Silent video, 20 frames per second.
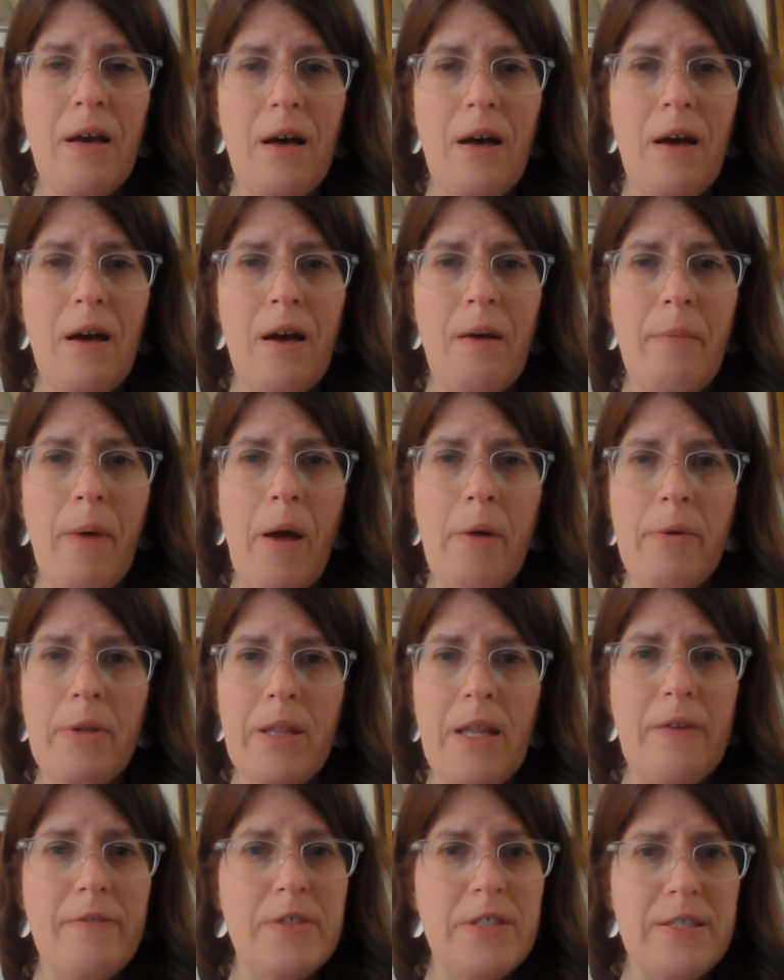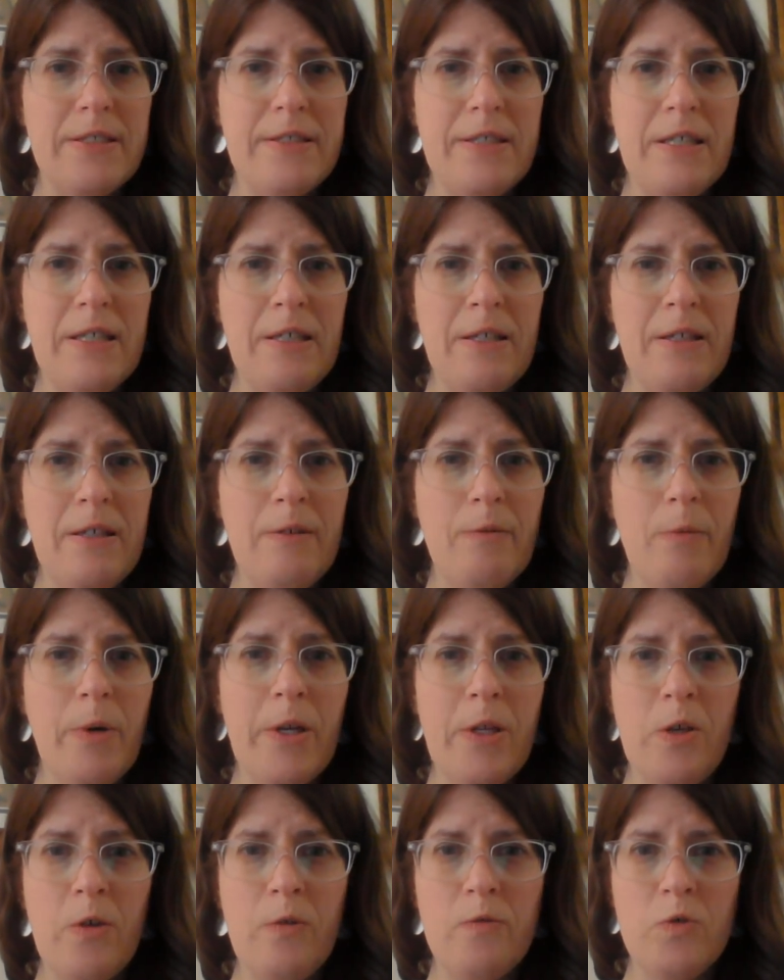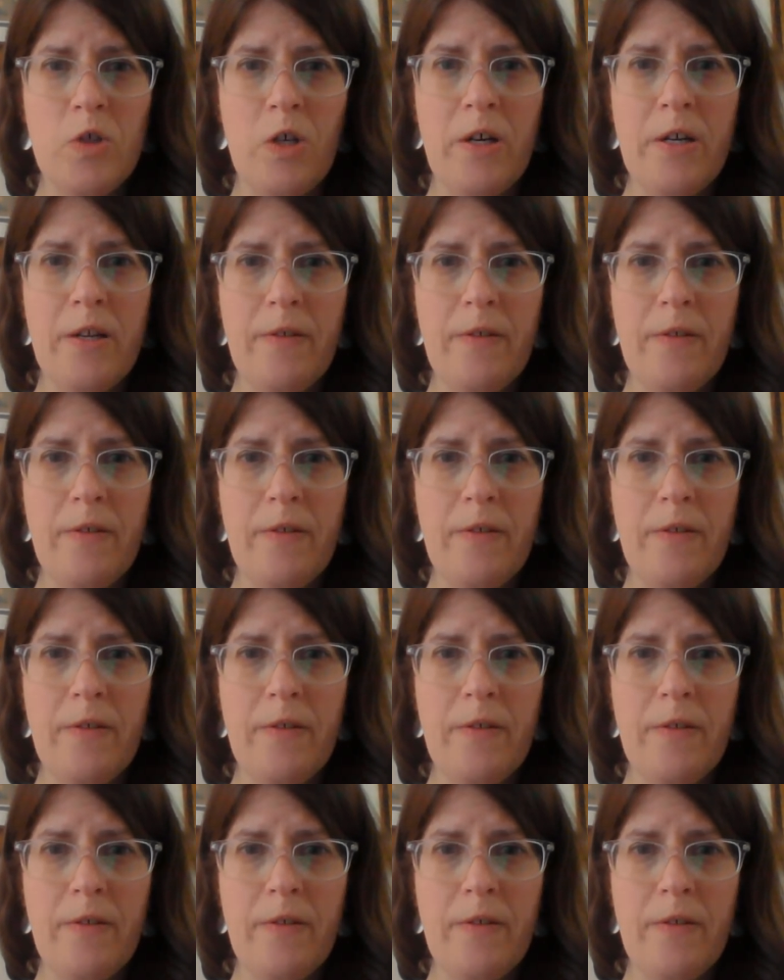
I would love to see what you've drawn